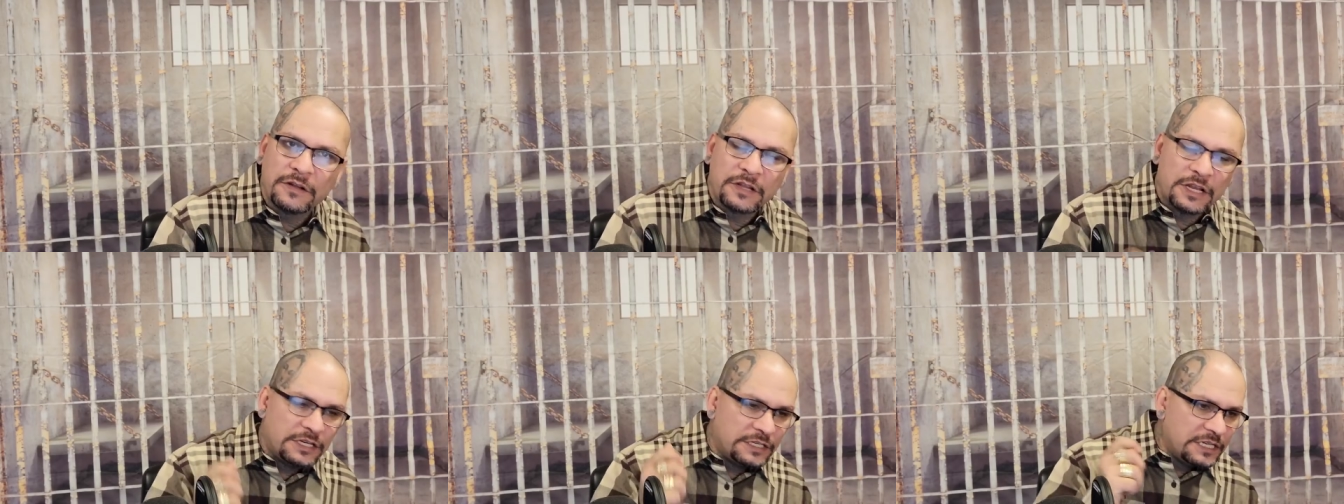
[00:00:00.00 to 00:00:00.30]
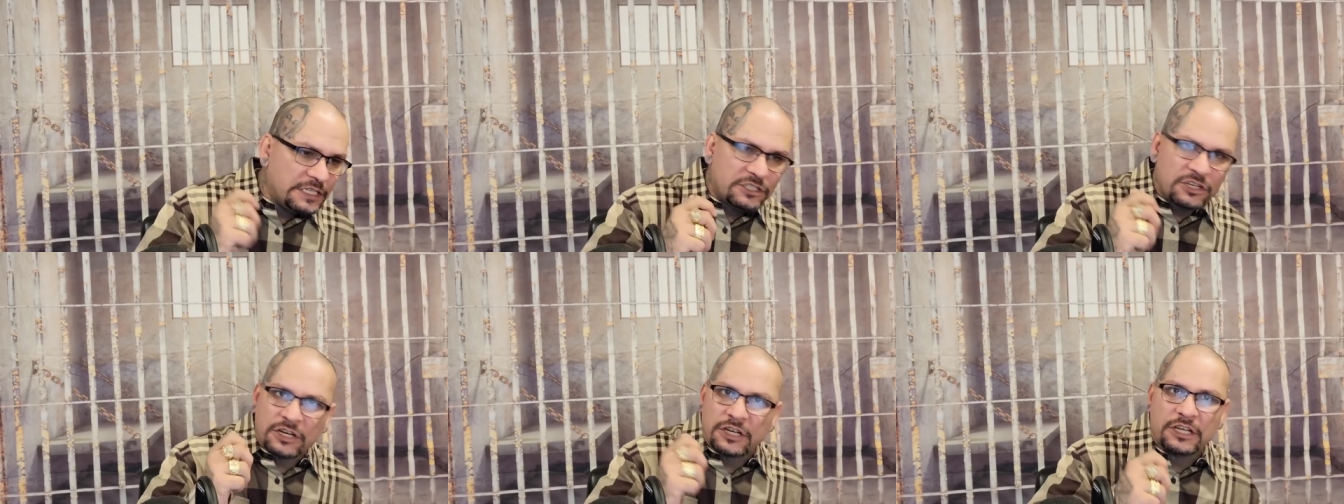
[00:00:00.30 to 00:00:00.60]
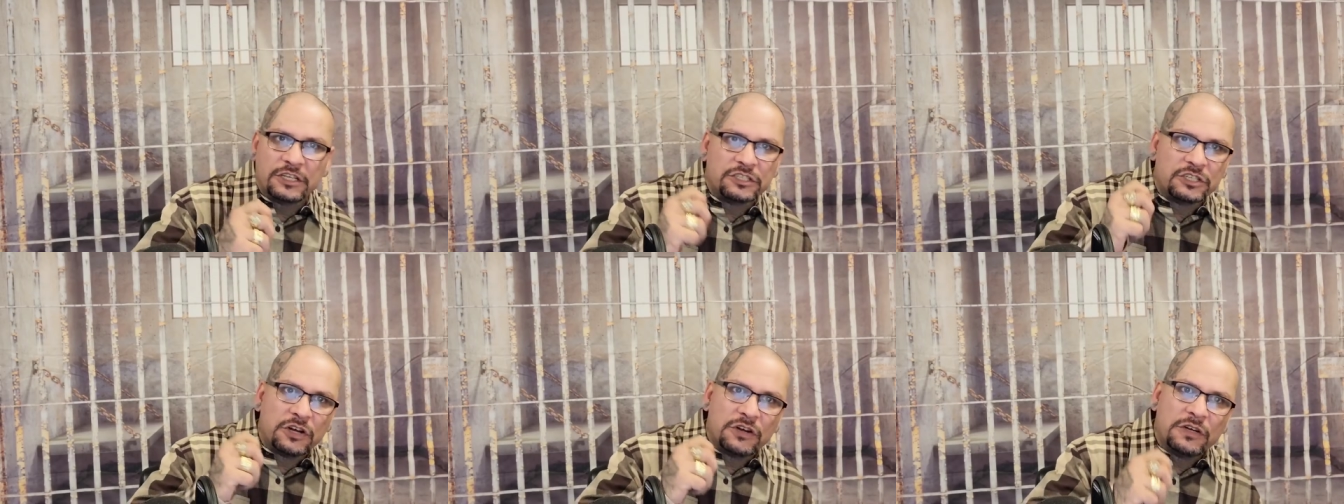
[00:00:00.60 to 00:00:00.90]
and the district
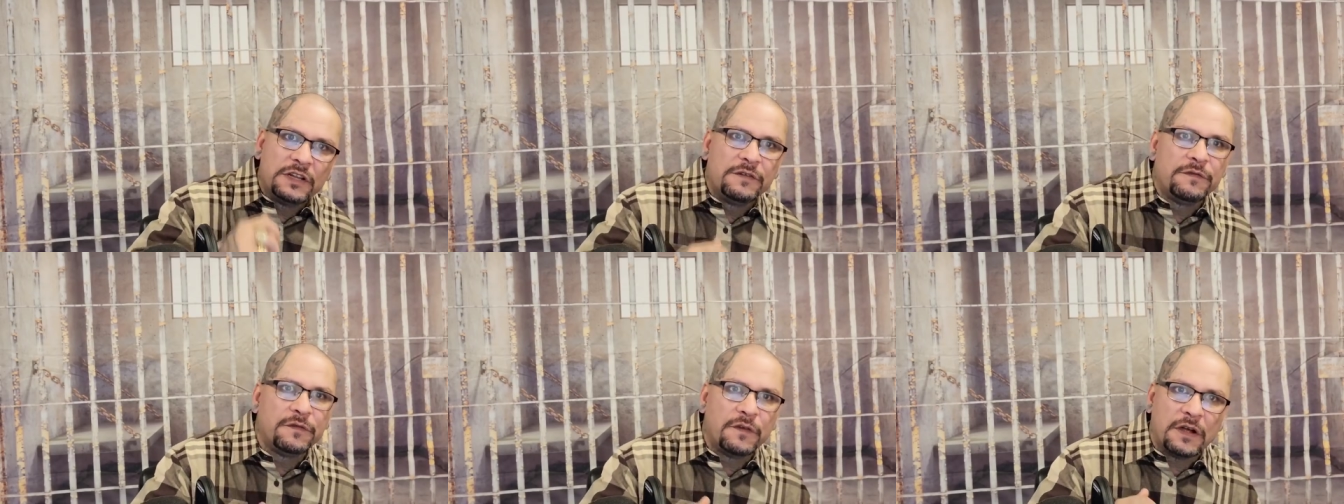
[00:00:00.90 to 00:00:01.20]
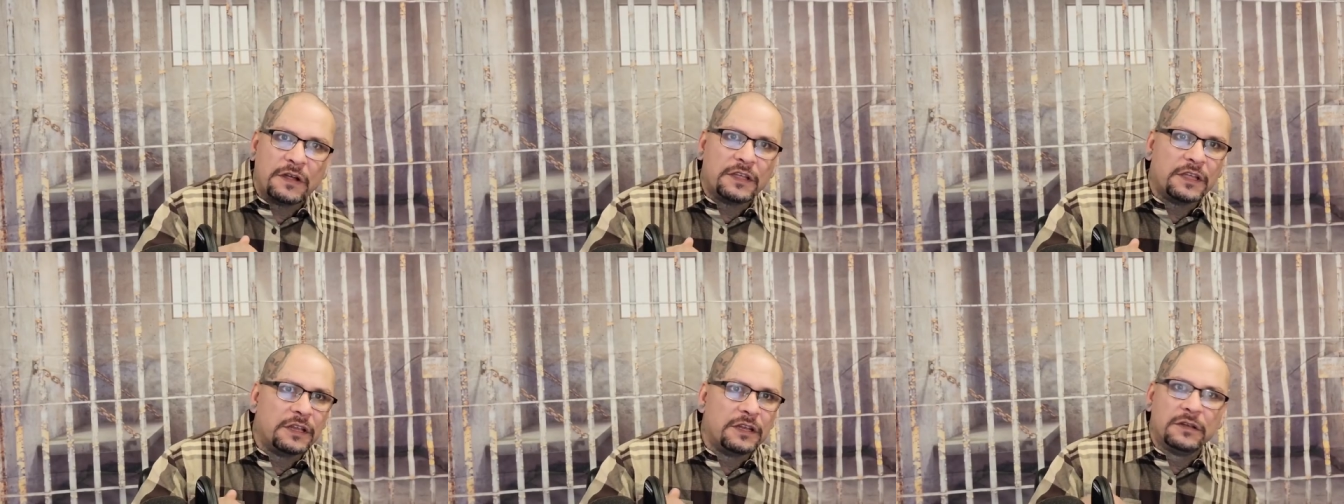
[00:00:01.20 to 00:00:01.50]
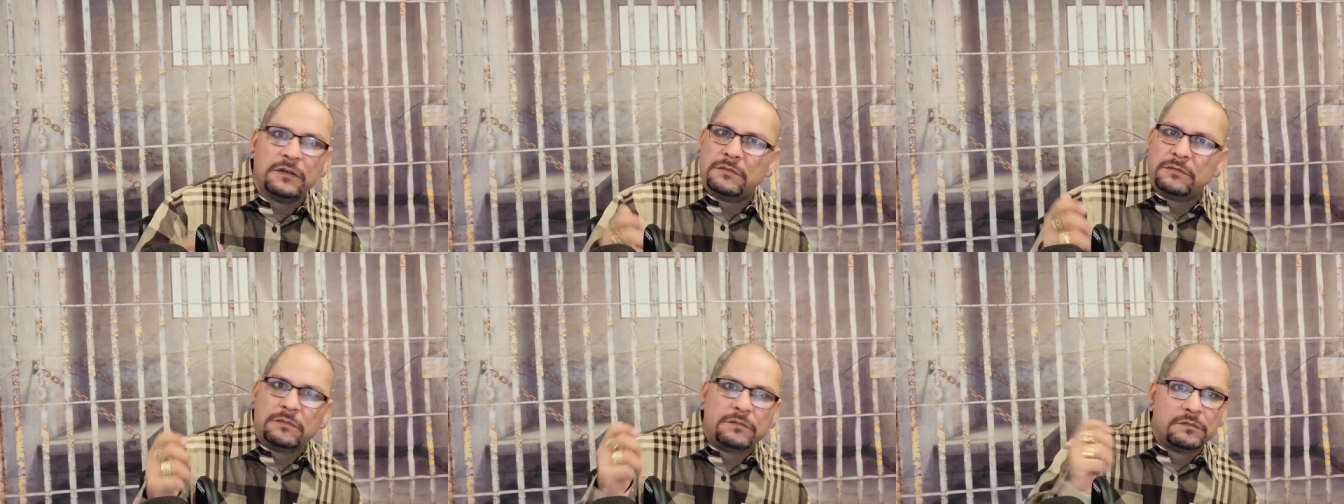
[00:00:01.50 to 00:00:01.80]
attorney
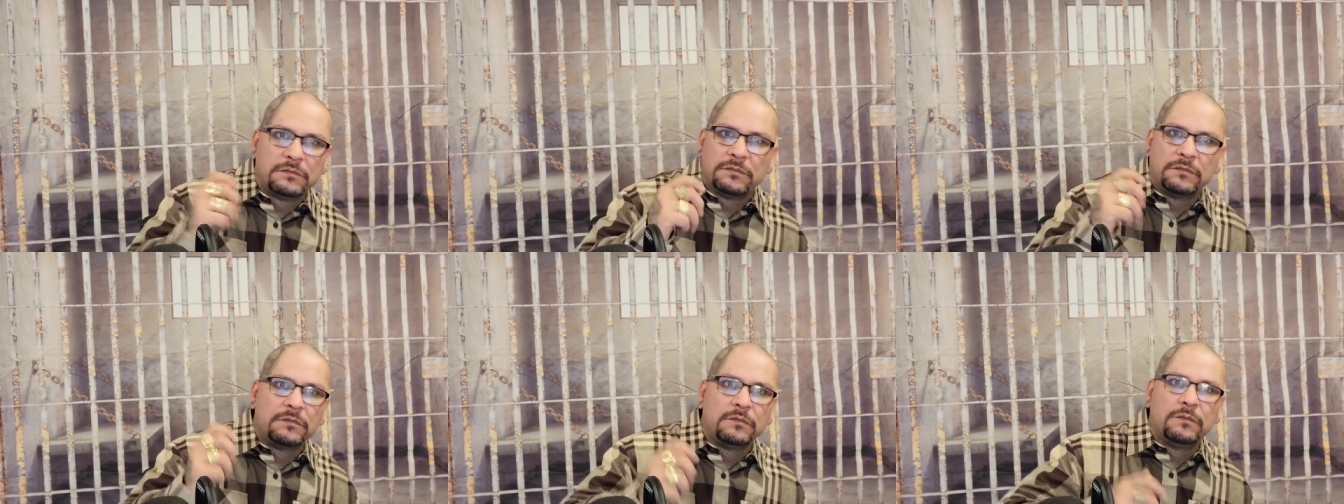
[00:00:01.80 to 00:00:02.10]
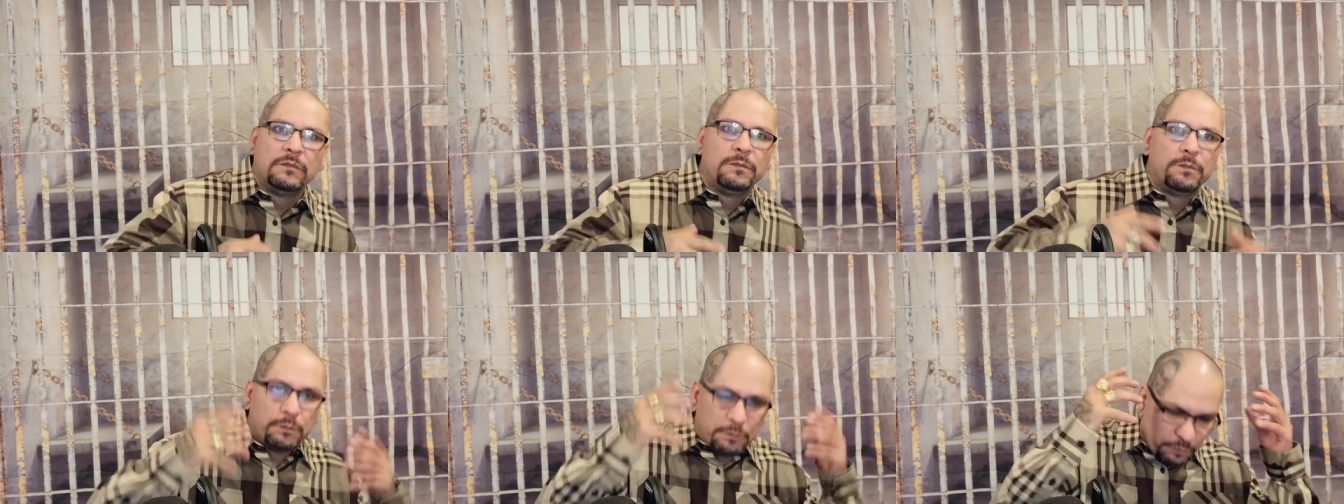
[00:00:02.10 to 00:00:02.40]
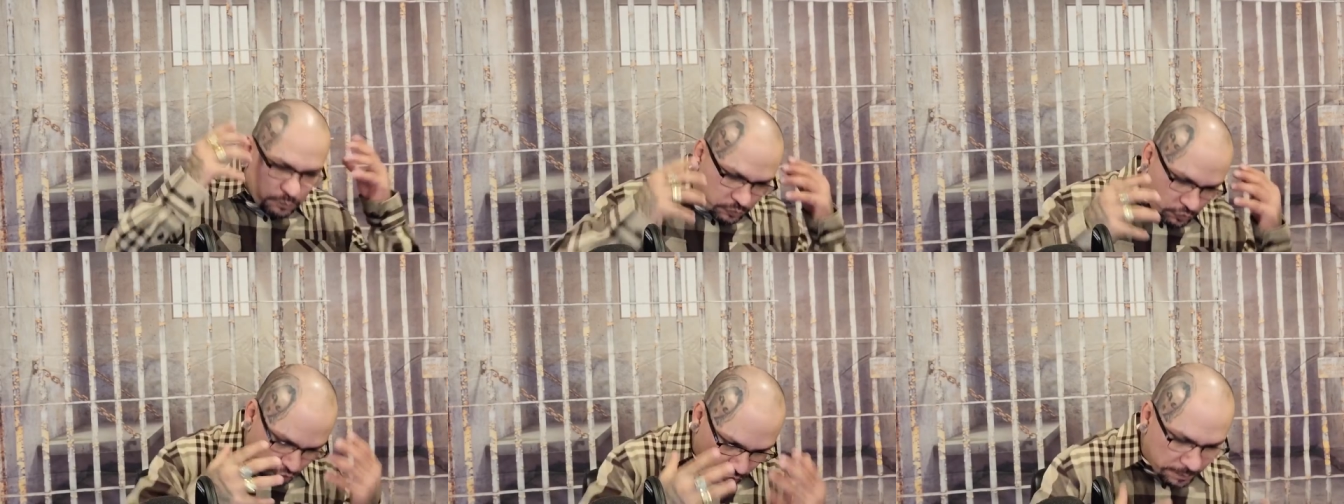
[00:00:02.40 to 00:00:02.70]
fucking
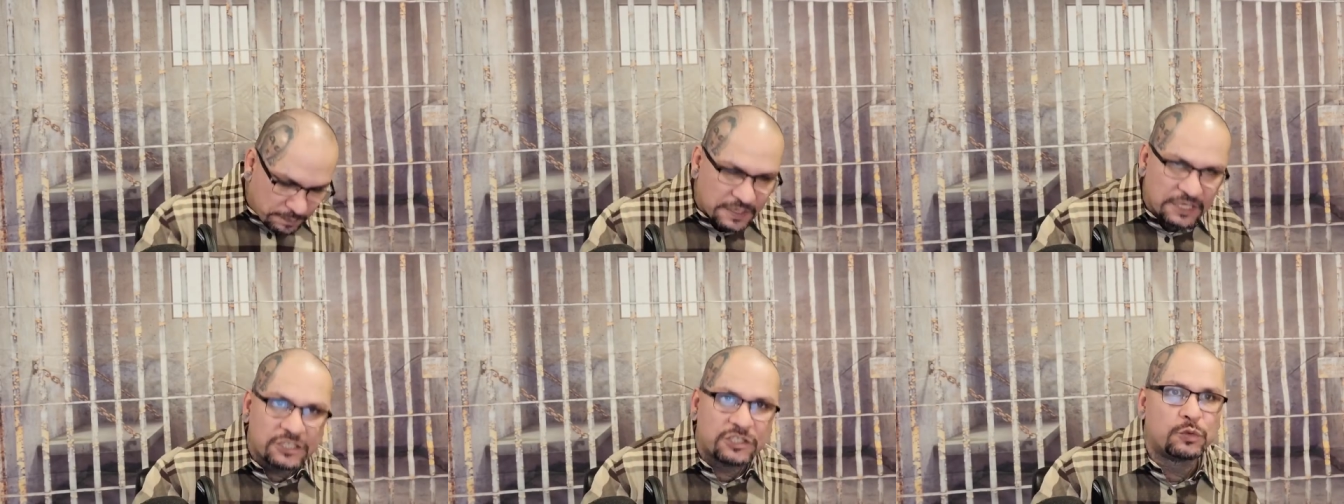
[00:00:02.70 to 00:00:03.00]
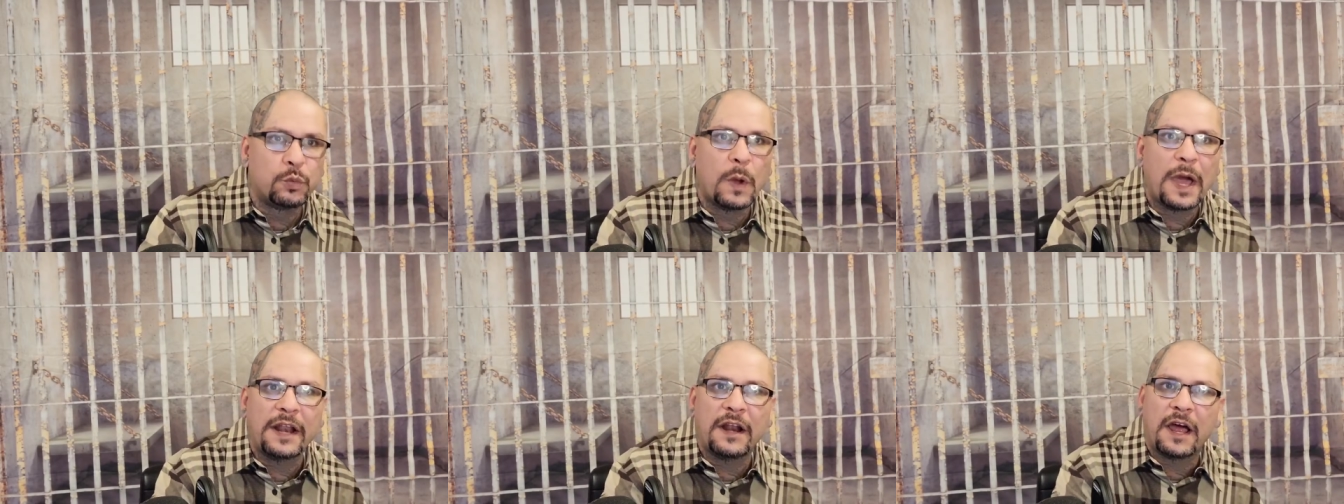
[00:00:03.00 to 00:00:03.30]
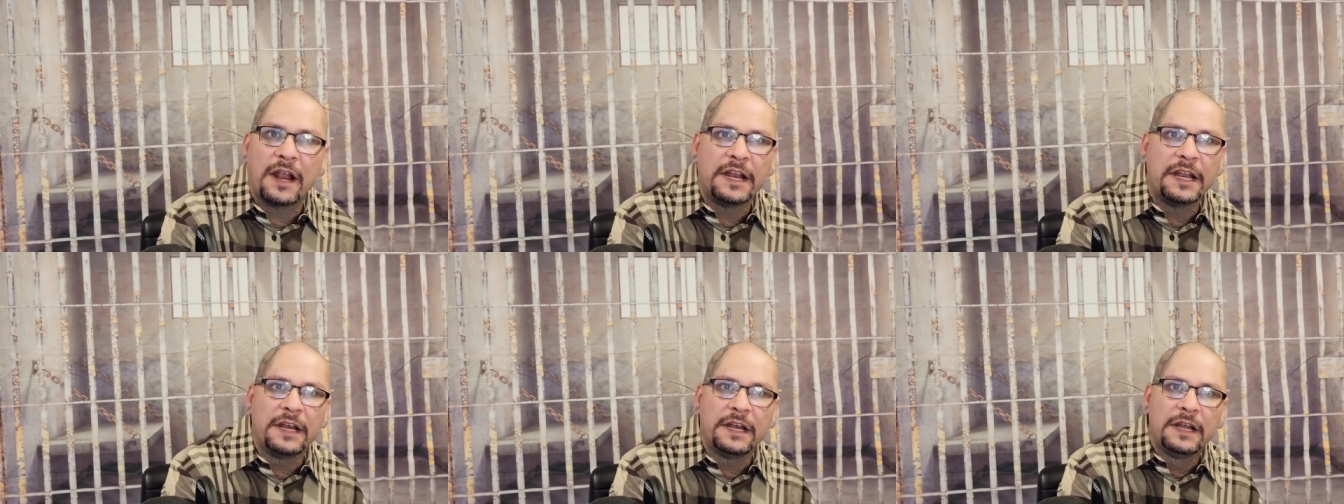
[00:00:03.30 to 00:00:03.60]
dripped his sweat
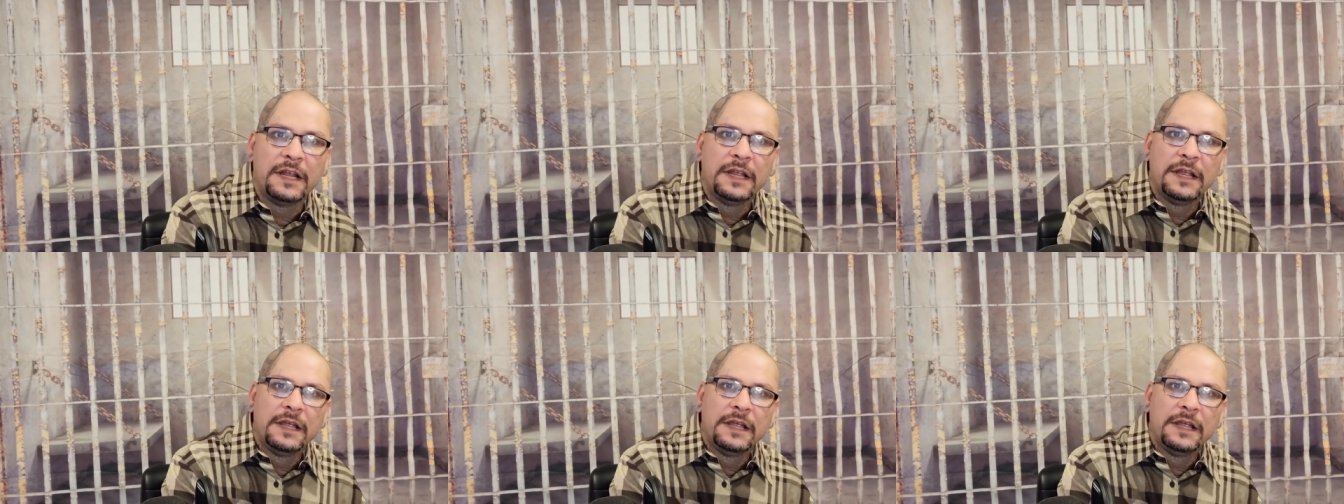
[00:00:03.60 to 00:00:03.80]
on it.